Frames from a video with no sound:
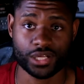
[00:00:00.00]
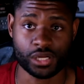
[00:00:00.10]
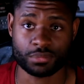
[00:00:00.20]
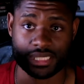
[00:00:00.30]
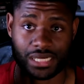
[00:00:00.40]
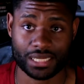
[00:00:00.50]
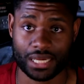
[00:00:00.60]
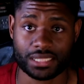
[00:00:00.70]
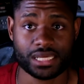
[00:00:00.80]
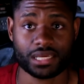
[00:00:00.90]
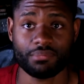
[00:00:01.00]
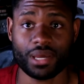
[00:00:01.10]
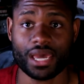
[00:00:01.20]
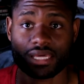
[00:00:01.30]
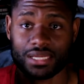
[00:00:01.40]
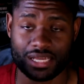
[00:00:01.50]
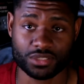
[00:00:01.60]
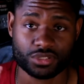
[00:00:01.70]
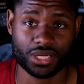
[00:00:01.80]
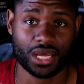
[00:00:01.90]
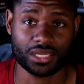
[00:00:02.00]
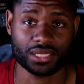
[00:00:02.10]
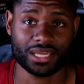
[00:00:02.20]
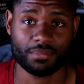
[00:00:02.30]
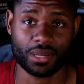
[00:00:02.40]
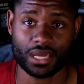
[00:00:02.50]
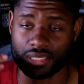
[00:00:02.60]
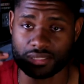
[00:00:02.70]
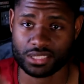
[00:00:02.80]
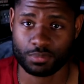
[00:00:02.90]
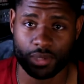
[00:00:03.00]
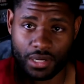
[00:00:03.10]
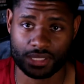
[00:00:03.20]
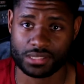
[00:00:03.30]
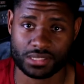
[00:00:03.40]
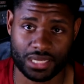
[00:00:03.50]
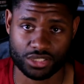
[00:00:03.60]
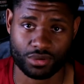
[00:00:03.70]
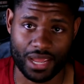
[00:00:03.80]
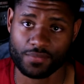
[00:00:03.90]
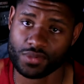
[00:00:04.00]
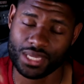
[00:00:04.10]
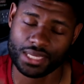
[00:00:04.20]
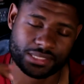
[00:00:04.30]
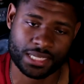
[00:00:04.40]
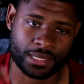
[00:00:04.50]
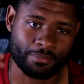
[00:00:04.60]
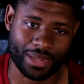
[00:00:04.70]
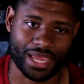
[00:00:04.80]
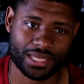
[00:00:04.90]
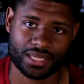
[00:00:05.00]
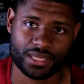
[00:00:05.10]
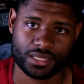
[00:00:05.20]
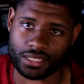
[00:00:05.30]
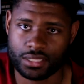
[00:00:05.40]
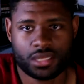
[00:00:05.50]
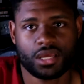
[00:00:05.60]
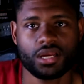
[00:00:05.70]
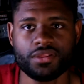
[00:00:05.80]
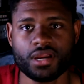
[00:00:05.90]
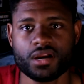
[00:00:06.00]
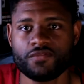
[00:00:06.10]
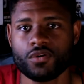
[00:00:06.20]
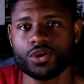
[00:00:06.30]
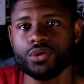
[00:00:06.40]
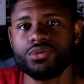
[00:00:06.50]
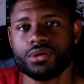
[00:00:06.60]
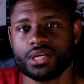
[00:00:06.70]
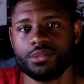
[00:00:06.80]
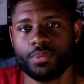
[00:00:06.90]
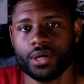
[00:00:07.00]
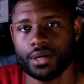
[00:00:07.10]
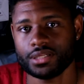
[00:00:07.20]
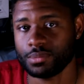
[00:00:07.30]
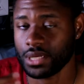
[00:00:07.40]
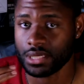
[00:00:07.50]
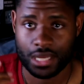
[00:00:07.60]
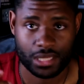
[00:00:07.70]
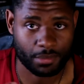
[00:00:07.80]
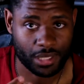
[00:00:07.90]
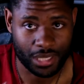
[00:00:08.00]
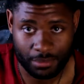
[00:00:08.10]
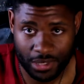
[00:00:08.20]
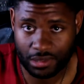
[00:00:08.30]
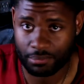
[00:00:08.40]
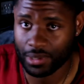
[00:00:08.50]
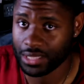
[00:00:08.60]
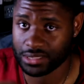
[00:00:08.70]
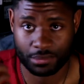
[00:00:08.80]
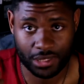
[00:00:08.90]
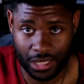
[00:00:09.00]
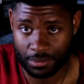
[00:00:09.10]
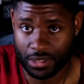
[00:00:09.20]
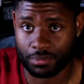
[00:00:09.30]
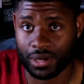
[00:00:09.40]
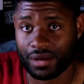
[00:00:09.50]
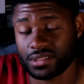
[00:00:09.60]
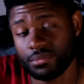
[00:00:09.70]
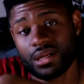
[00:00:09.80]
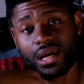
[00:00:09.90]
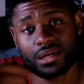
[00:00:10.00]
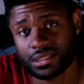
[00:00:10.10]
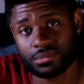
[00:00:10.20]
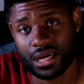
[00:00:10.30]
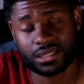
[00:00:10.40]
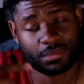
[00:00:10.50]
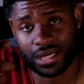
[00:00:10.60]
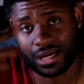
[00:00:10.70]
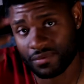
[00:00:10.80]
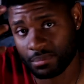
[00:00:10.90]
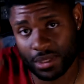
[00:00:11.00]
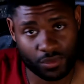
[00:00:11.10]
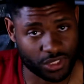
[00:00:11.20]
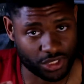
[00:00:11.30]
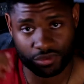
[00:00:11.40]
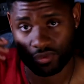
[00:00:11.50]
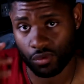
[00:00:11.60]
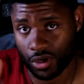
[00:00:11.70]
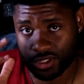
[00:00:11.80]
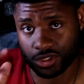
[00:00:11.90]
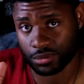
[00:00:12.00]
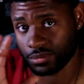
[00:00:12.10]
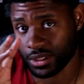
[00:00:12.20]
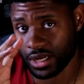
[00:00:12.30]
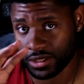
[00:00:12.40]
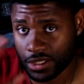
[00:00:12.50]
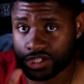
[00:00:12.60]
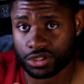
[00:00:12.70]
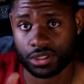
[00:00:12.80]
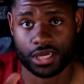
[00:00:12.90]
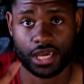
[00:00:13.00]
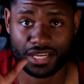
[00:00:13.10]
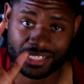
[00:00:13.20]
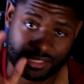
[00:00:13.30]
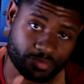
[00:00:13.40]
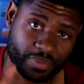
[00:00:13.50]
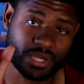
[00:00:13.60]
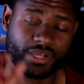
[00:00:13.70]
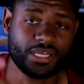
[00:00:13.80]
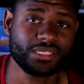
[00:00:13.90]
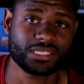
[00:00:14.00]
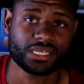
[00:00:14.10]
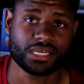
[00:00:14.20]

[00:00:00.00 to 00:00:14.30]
know what I'm saying? I can't take it back. And that's what you gotta look at, man. These experiences that you have, you can't take them back. They're there for you to experience, man. They may not be the best. They may not be the popular. They may not, sometimes may not even be what you want to initially experience